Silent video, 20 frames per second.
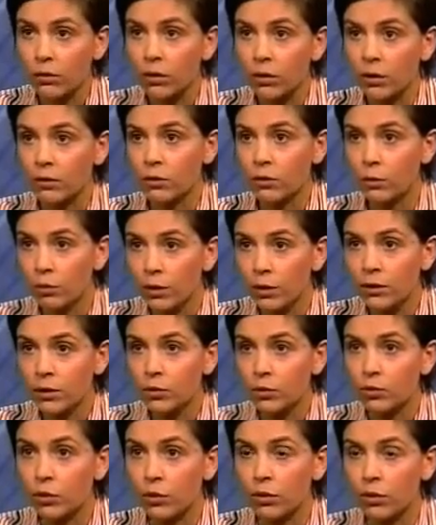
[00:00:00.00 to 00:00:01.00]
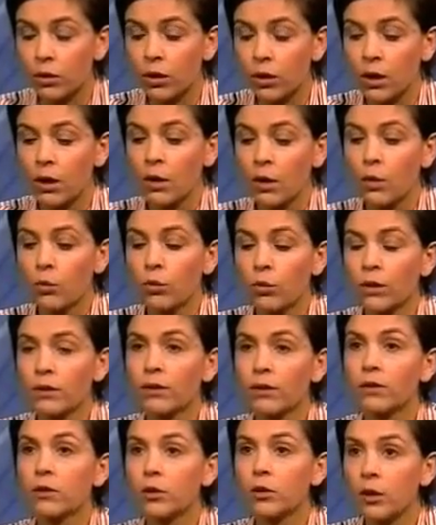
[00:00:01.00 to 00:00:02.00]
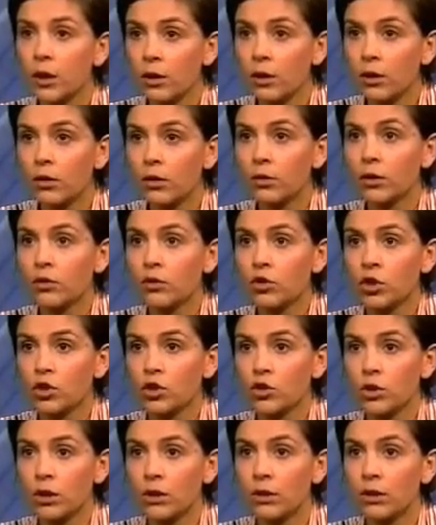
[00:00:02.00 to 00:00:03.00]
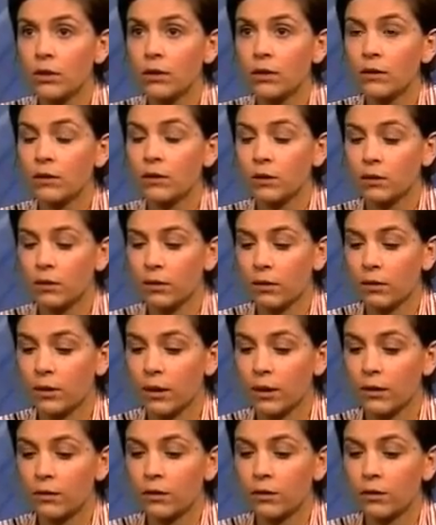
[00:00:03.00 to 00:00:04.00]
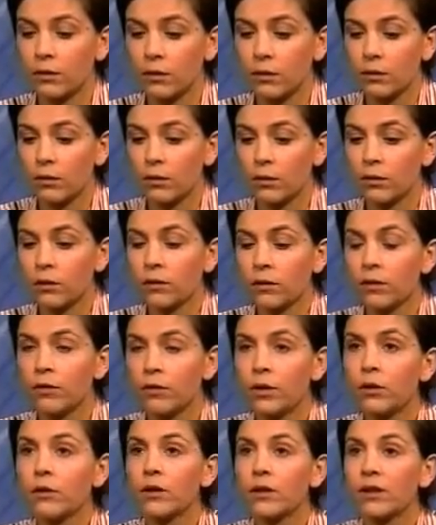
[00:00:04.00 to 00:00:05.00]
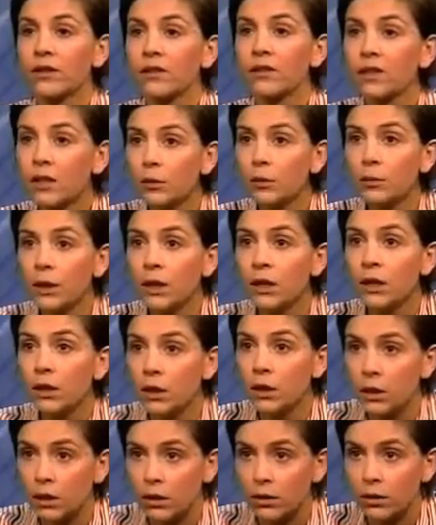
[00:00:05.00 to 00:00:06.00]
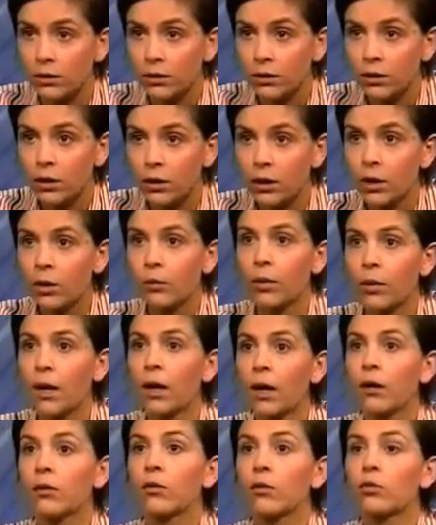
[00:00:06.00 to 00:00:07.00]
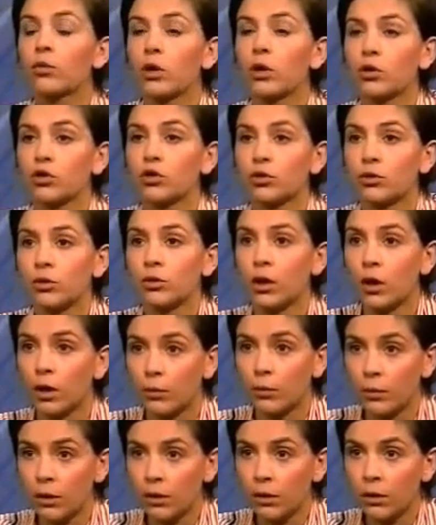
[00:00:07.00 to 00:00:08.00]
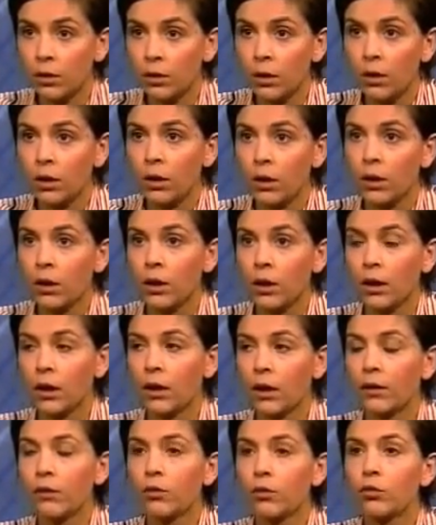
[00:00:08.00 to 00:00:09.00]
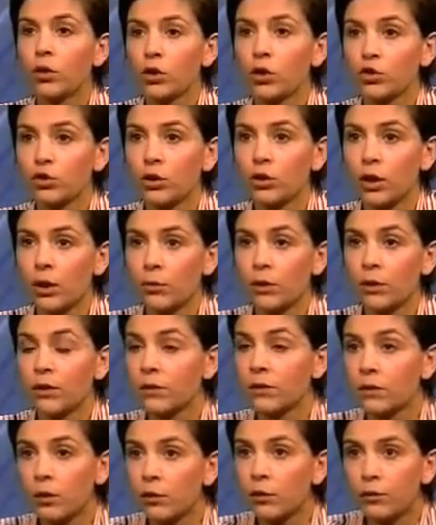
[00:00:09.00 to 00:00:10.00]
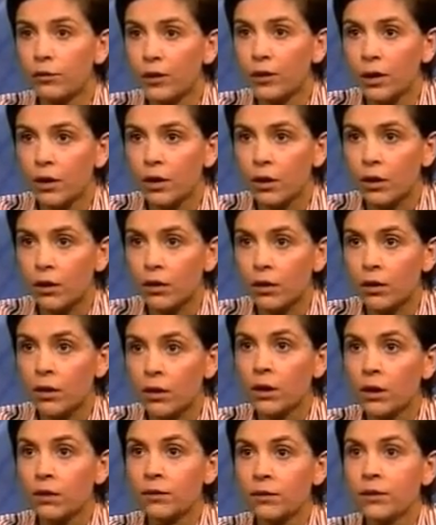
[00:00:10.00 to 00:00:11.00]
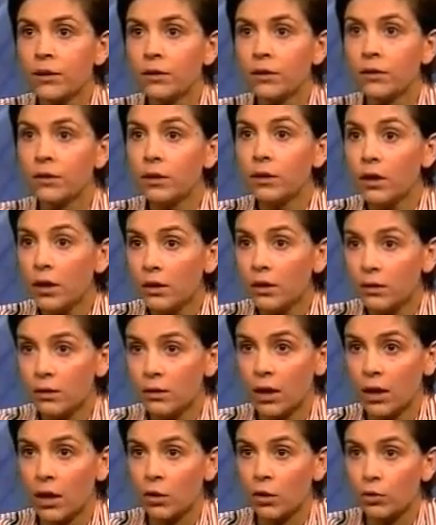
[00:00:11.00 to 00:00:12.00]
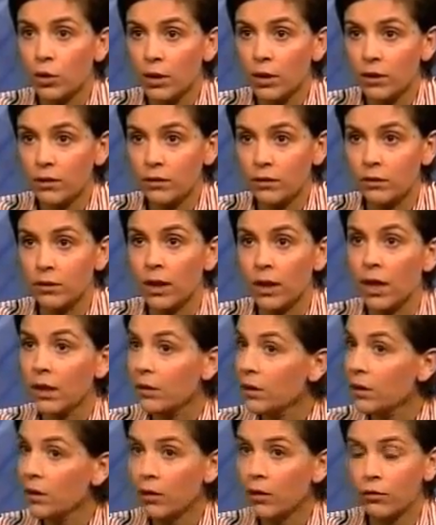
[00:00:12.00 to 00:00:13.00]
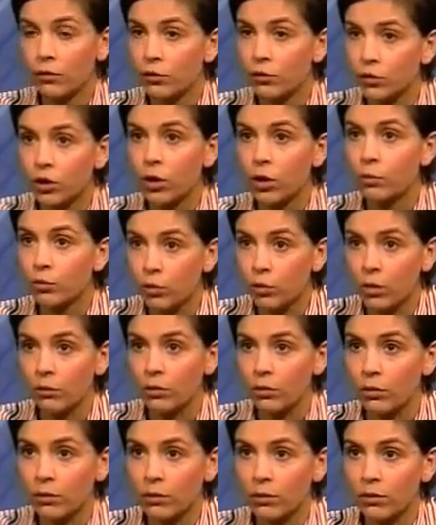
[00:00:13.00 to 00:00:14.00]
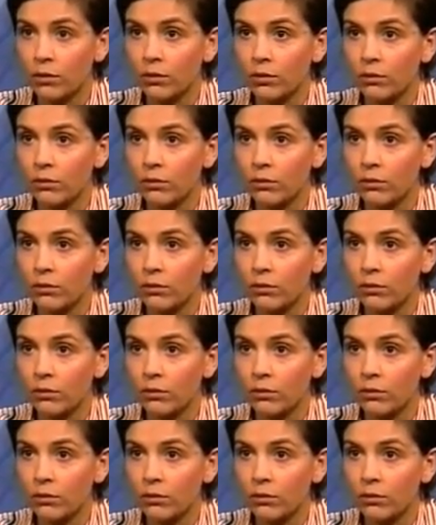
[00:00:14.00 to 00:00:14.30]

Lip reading: It's completely wrong. What is going on in Chechnya is that civilians are still being killed by the Russian army. And the Russian army so far did not arrest any of the top rebels.